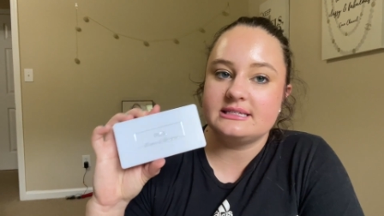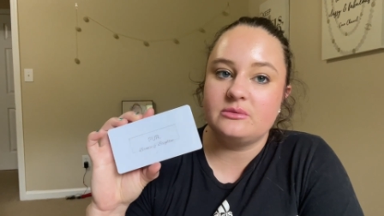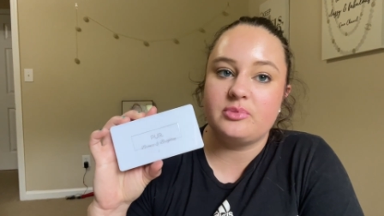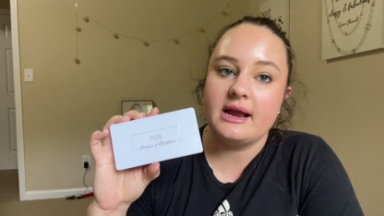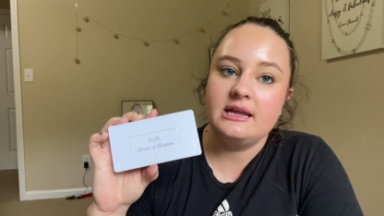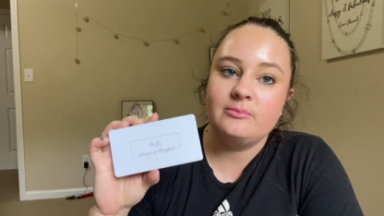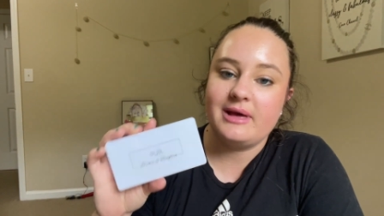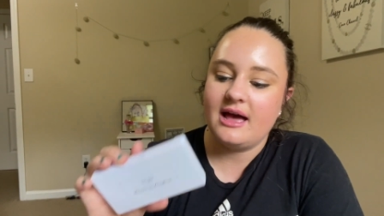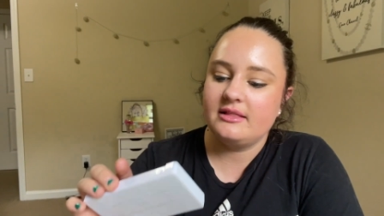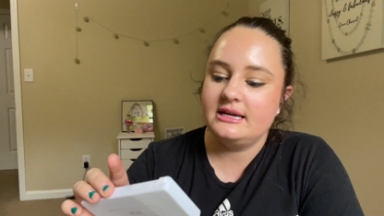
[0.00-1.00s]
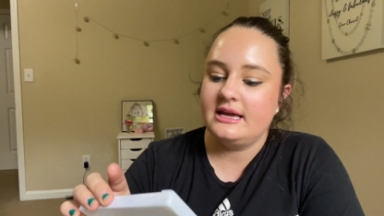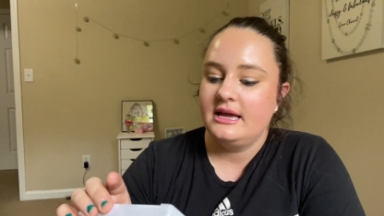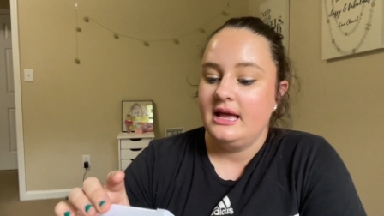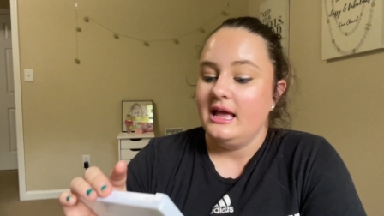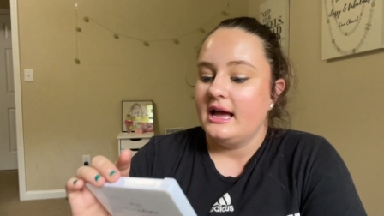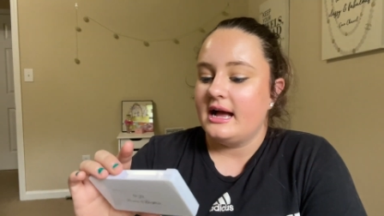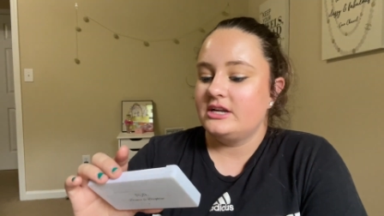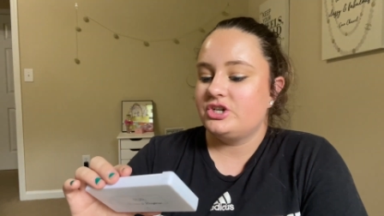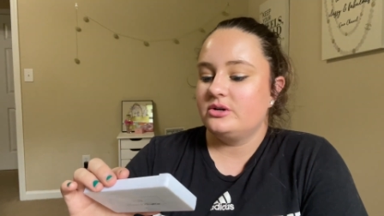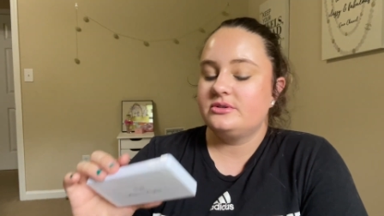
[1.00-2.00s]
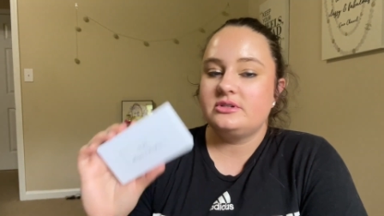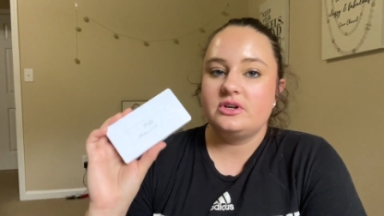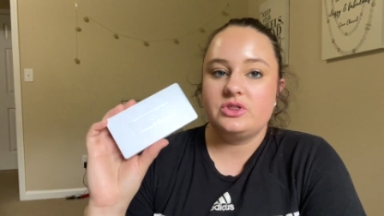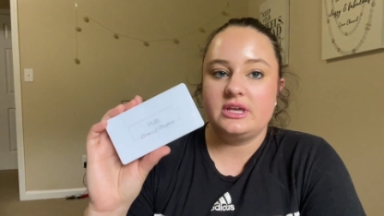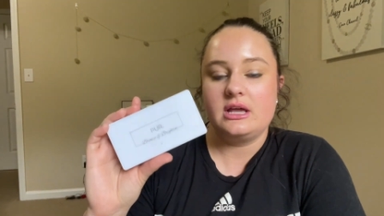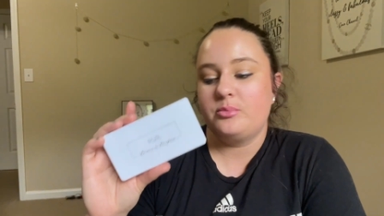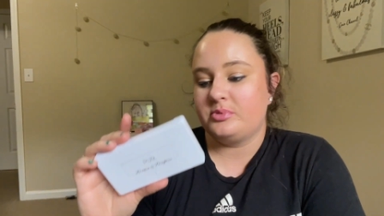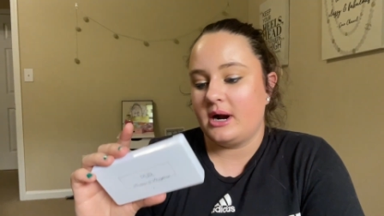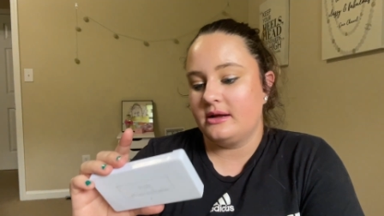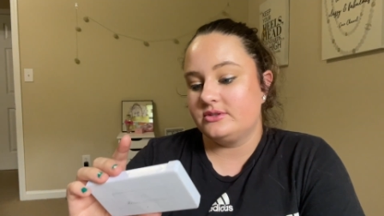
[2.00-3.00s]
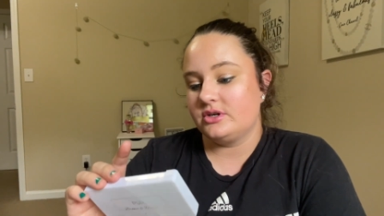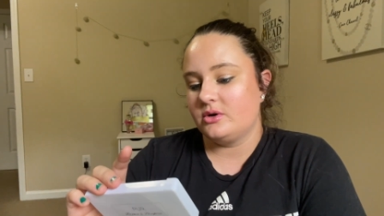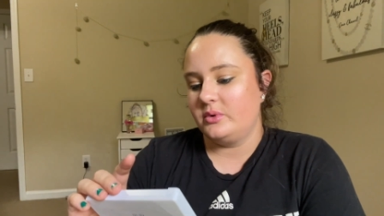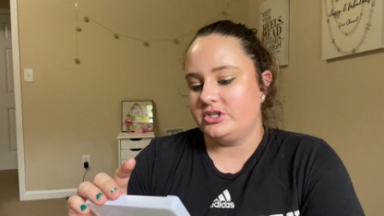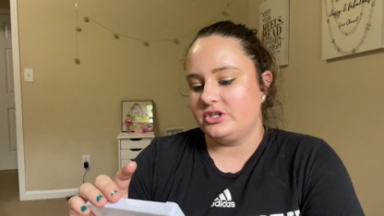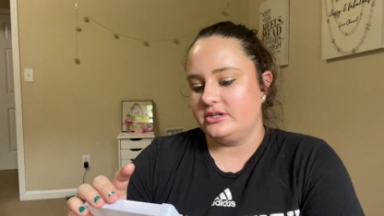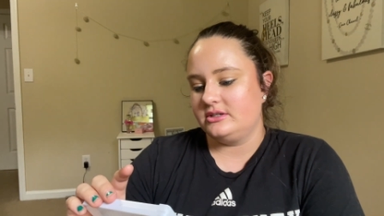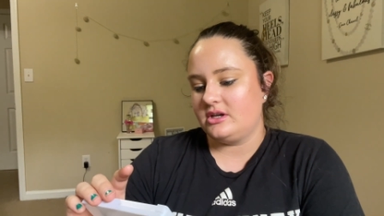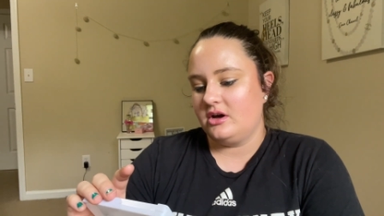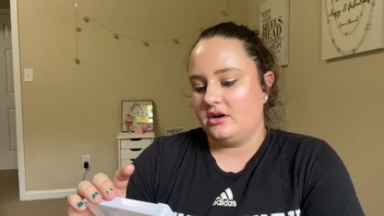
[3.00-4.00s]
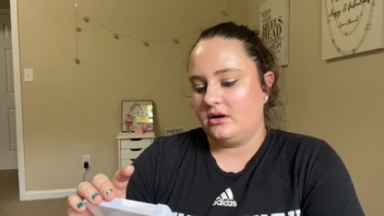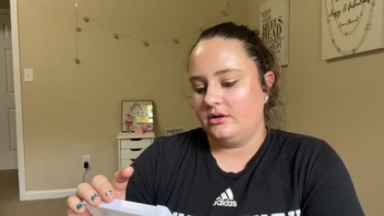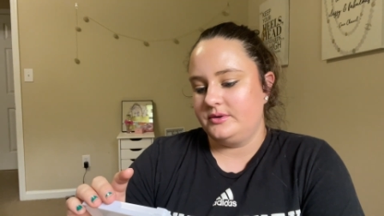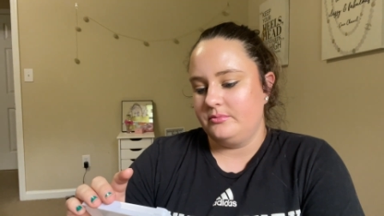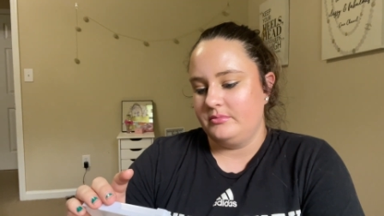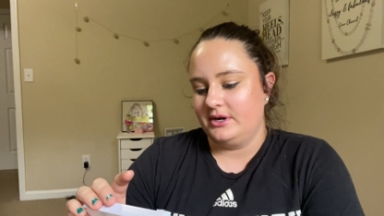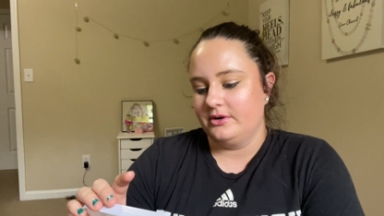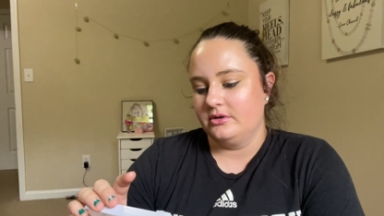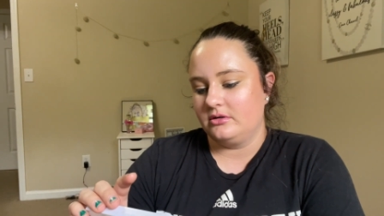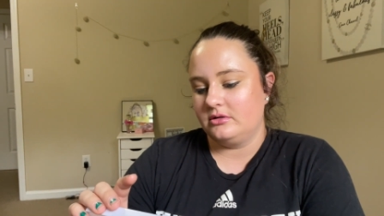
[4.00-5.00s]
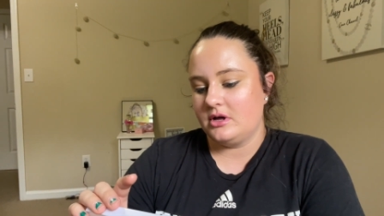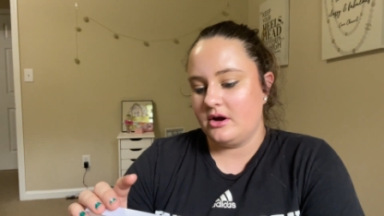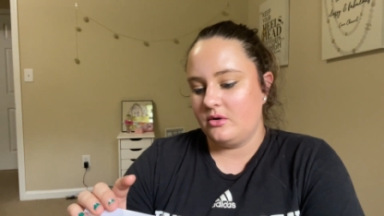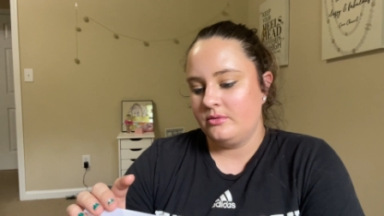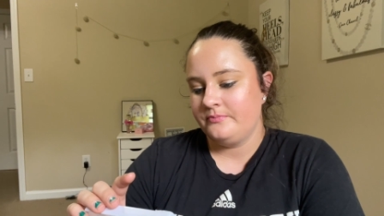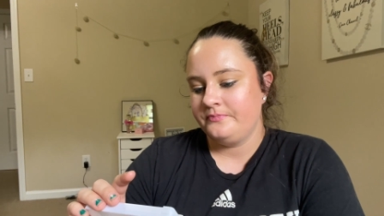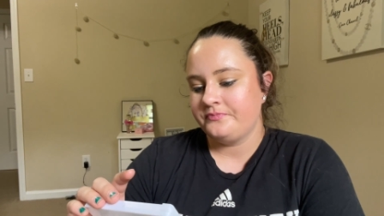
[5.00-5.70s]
and Brighten palette. I chose the bronzer, which is called Mineral Glow.